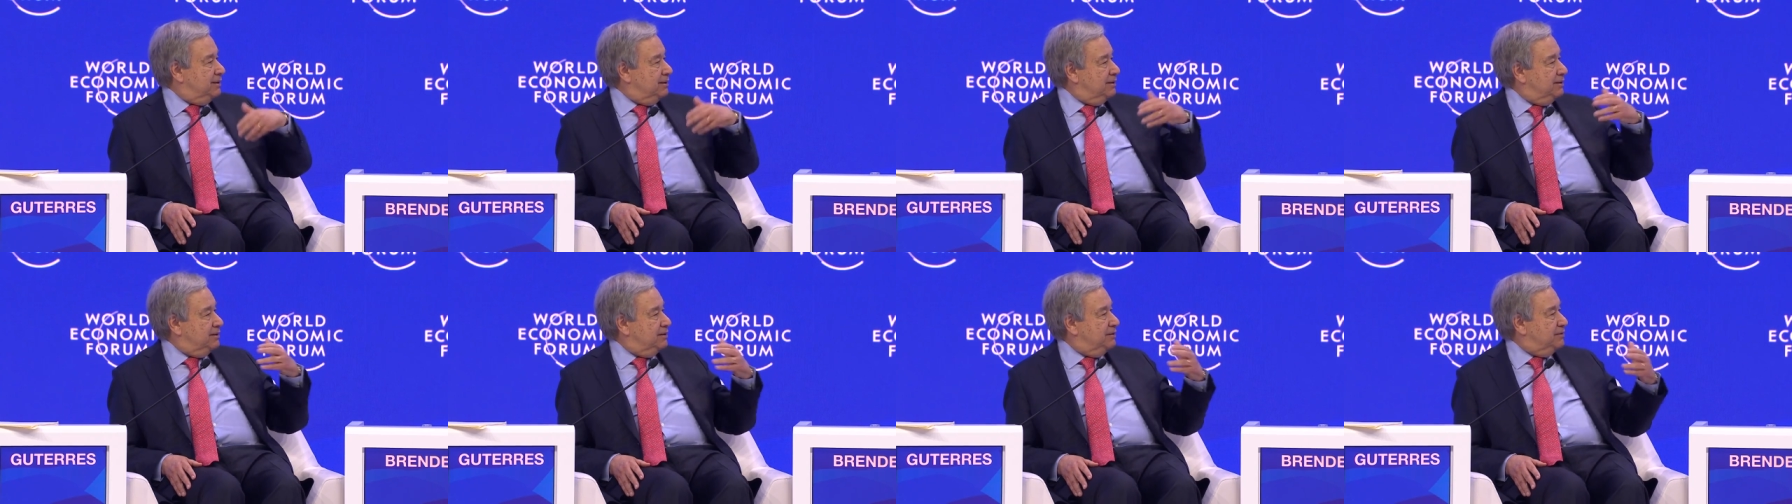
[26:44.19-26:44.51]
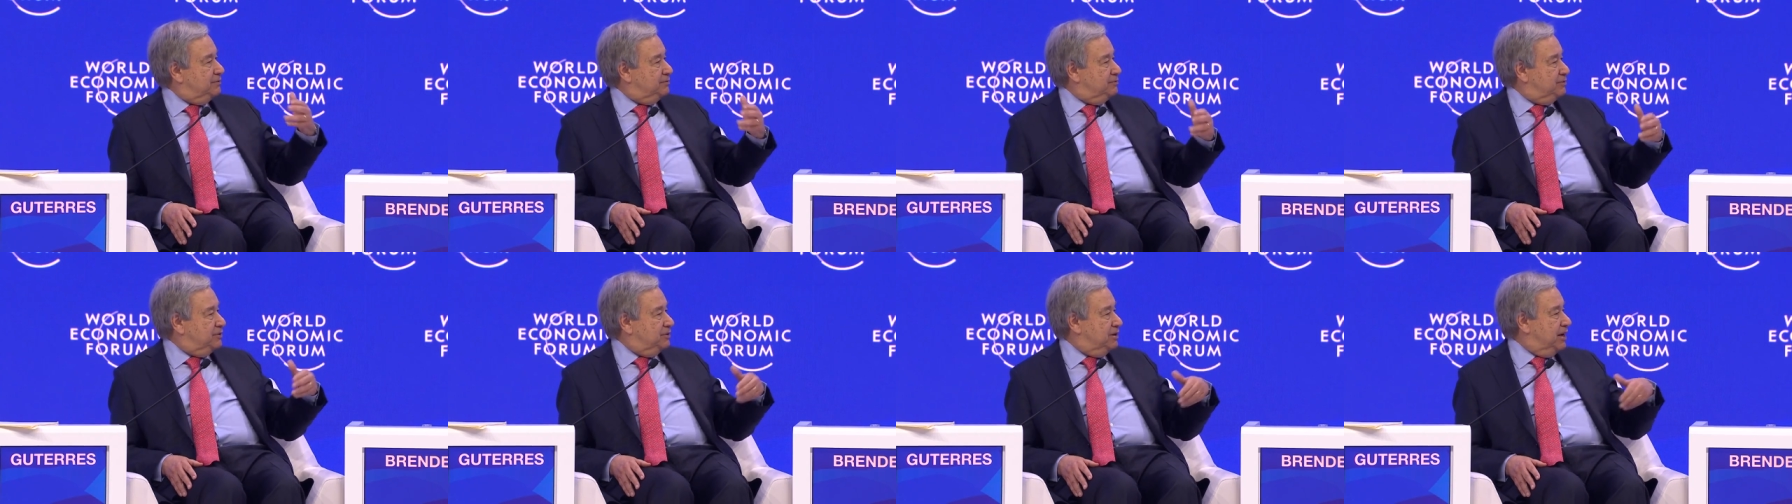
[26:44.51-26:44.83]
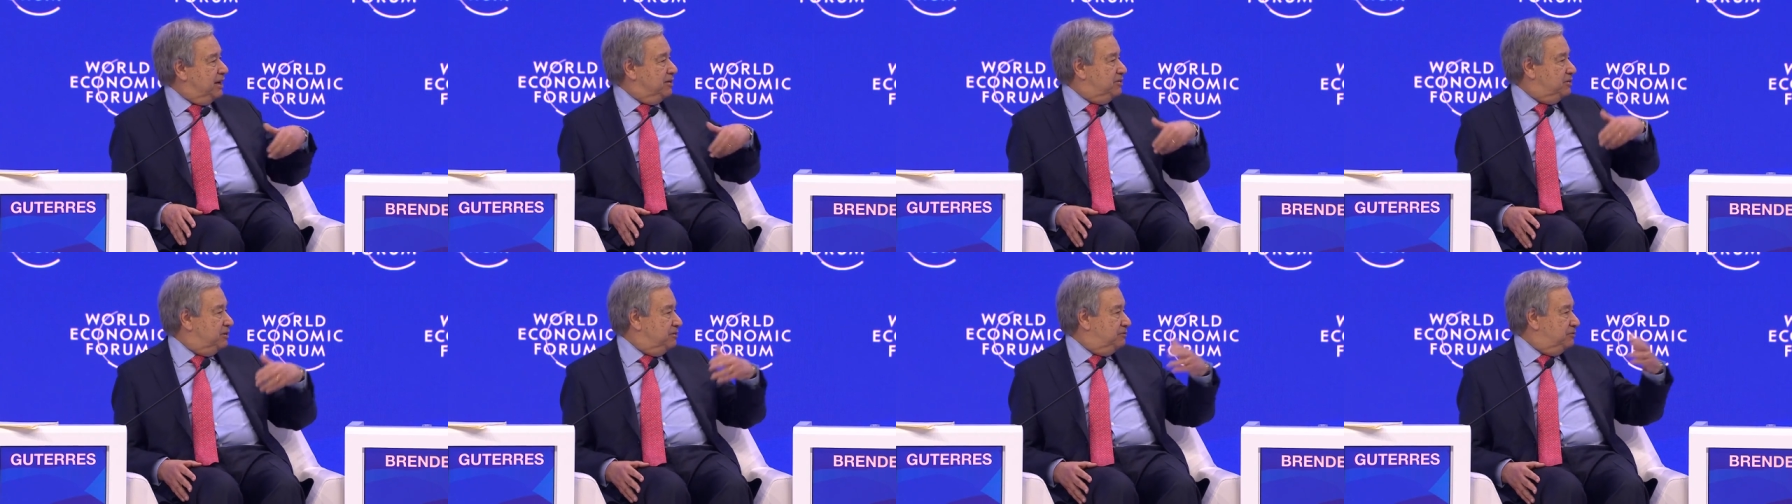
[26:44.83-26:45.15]
of the
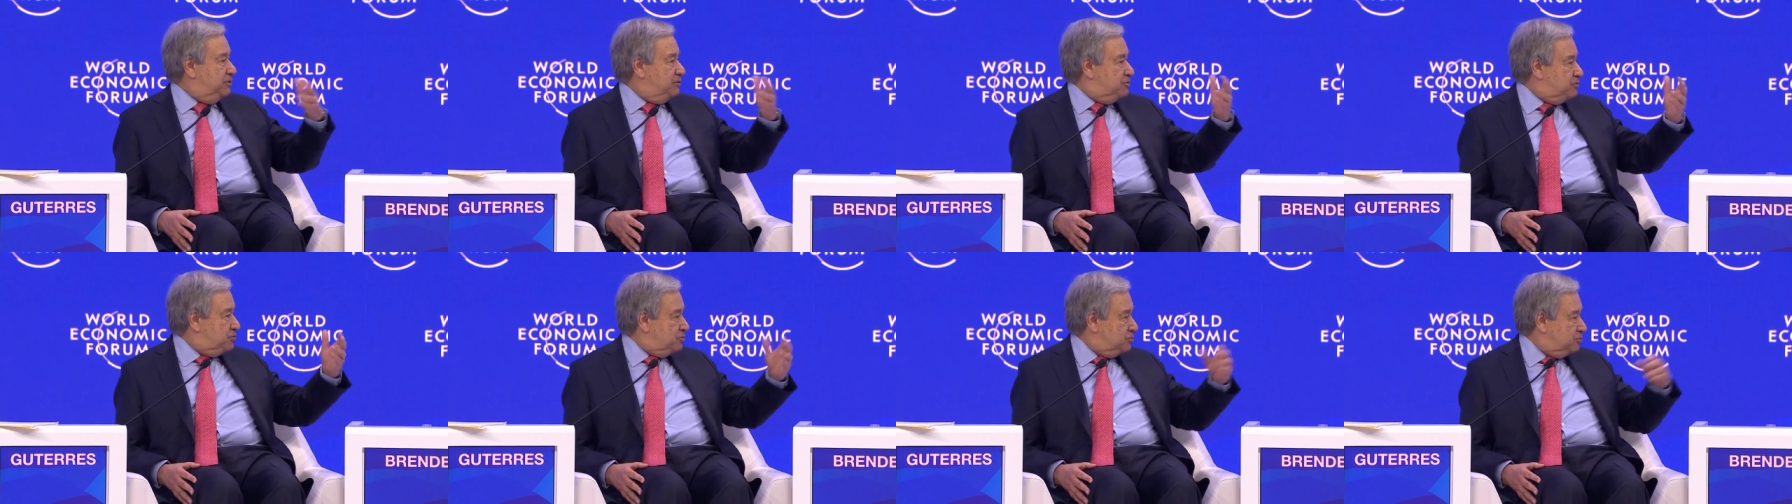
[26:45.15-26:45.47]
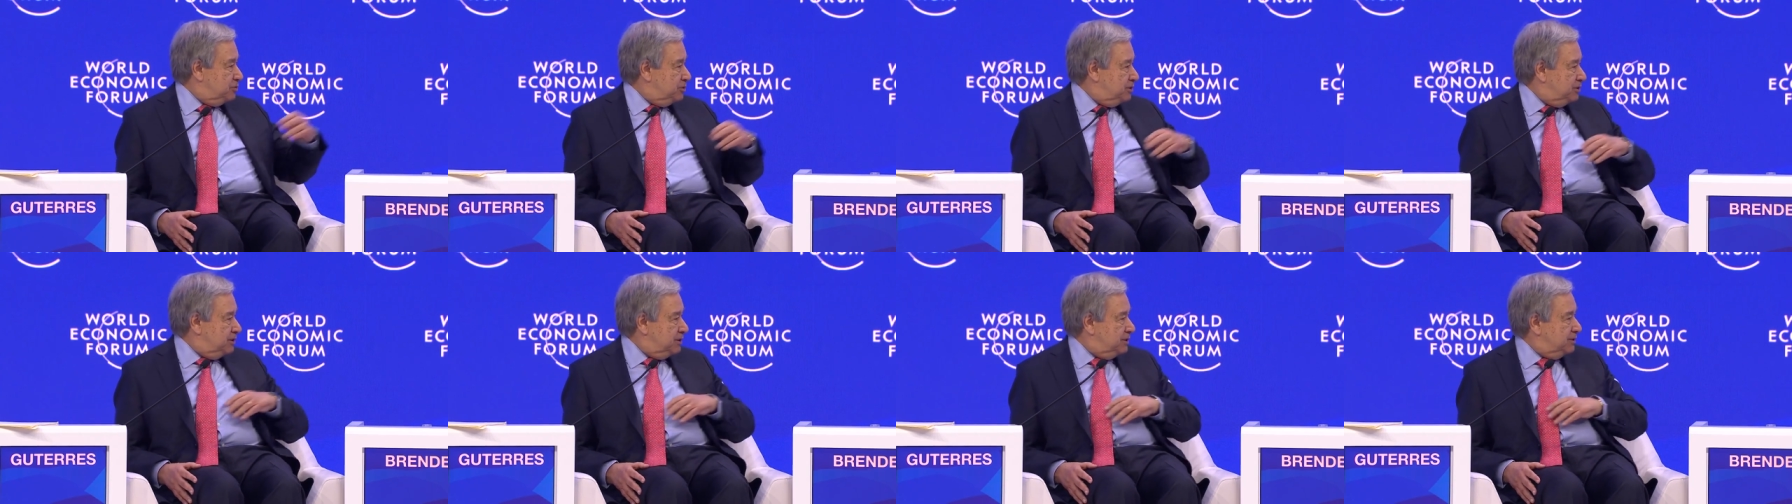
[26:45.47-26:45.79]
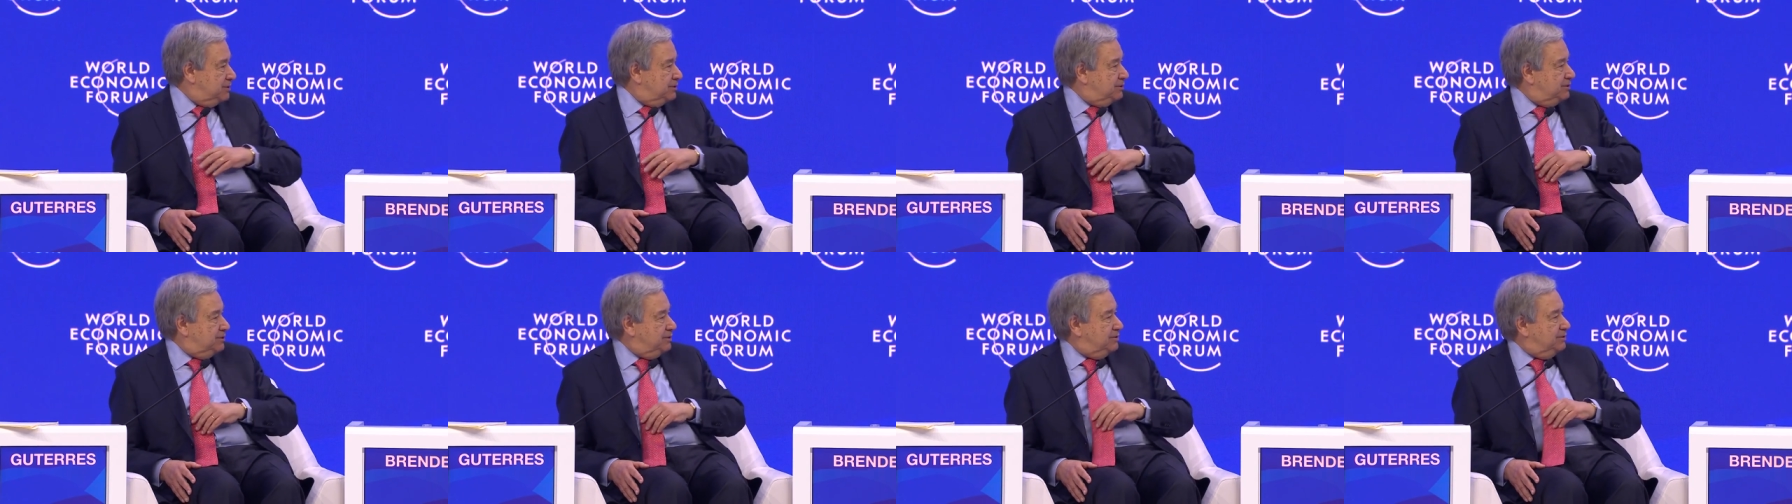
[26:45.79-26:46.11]
end of history
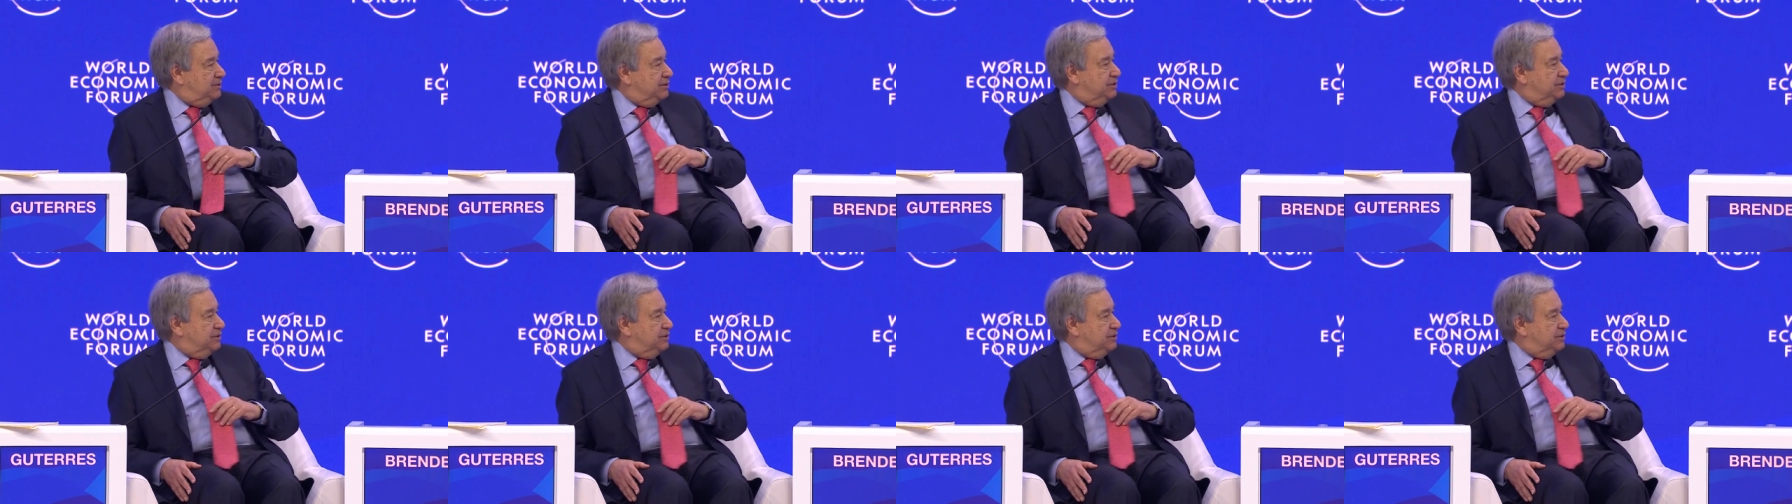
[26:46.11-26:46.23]
and the, uh,